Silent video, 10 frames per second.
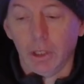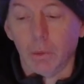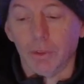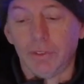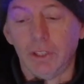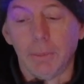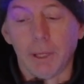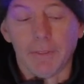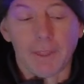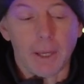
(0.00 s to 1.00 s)
We'll see
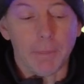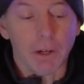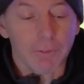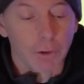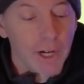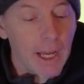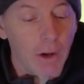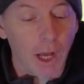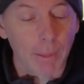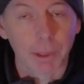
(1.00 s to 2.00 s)
about that. But for
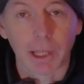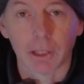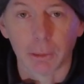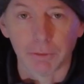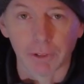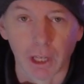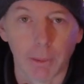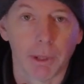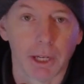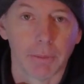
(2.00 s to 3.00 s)
now, I'm probably going to be
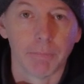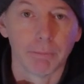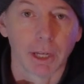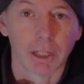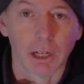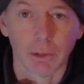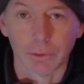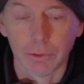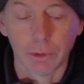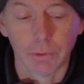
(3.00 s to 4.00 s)
flying my my
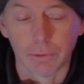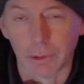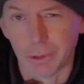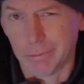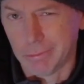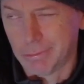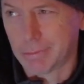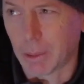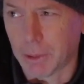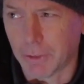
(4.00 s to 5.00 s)
goggles 2 for
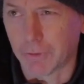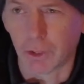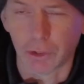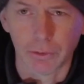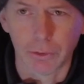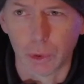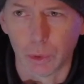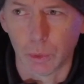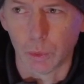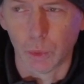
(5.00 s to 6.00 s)
probably the first
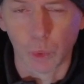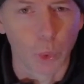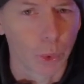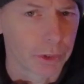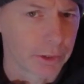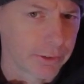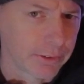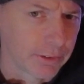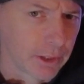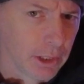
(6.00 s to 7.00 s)
two
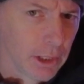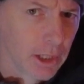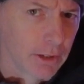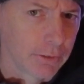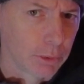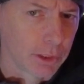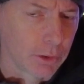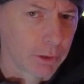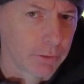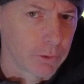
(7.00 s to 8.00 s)
quarters of
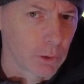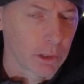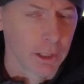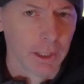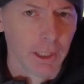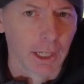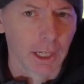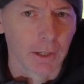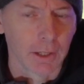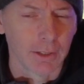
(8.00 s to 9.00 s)
2024
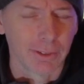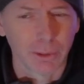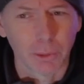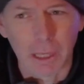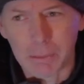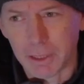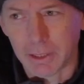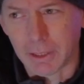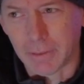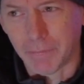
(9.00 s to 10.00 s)
uh, until maybe
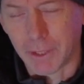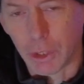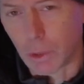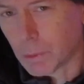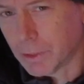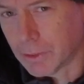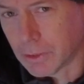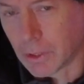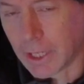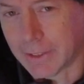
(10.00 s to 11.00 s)
the, the newer ones
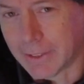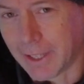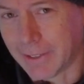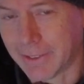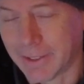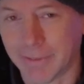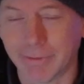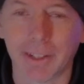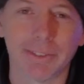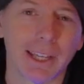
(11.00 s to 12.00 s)
are tried and tested.
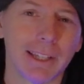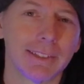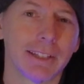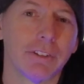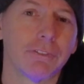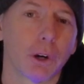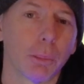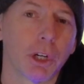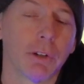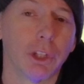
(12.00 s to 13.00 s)
They're saying that the
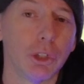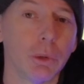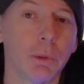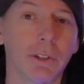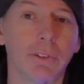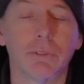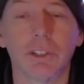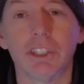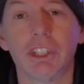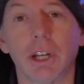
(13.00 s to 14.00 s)
firmware on the new ones for
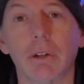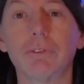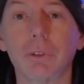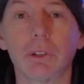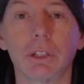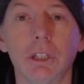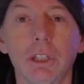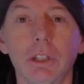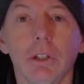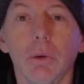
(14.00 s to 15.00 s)
DJI 04
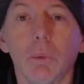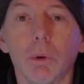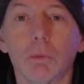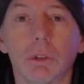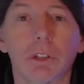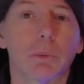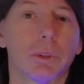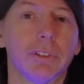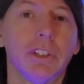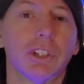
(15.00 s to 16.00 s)
won't work
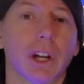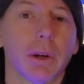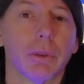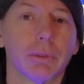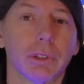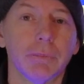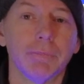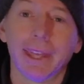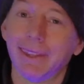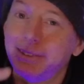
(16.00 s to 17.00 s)
with DJI 03.
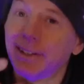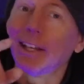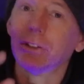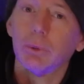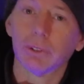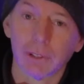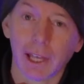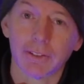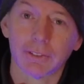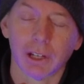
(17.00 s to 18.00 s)
And they did that to us
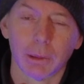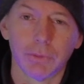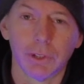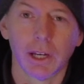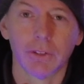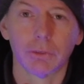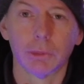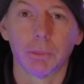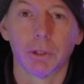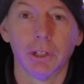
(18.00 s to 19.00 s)
last time, if you guys
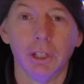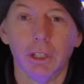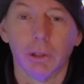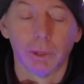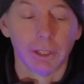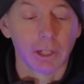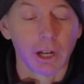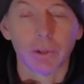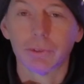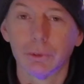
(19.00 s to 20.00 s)
remember, when the
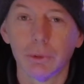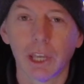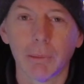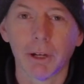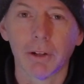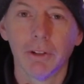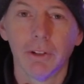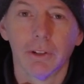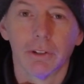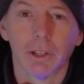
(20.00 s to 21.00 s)
Goggles 2 came out,
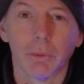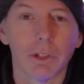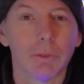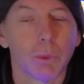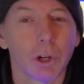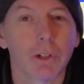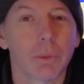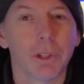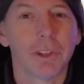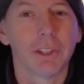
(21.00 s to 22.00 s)
they wouldn't
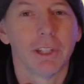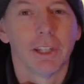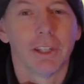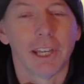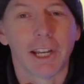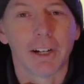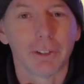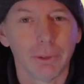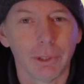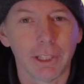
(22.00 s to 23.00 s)
work with the Air
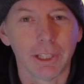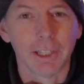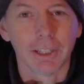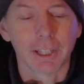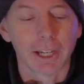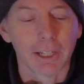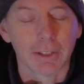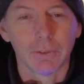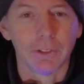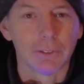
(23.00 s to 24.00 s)
unit and the
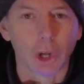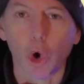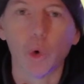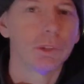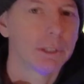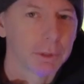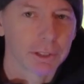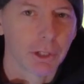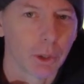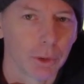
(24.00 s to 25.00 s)
Caddx Vista, only
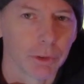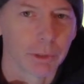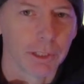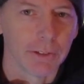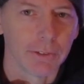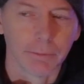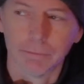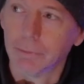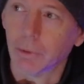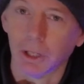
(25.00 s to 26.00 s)
with the O3s.
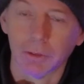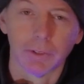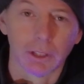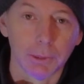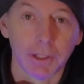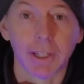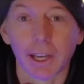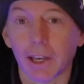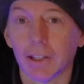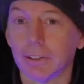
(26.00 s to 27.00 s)
Well, the community
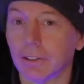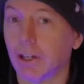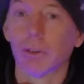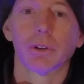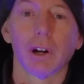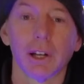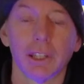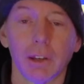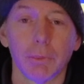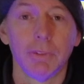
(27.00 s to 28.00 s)
had an outcry.
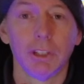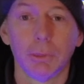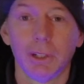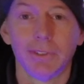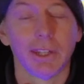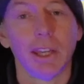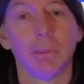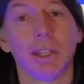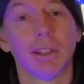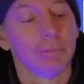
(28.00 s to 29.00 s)
The FPV community said, hey
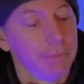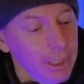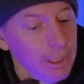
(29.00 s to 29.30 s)
man,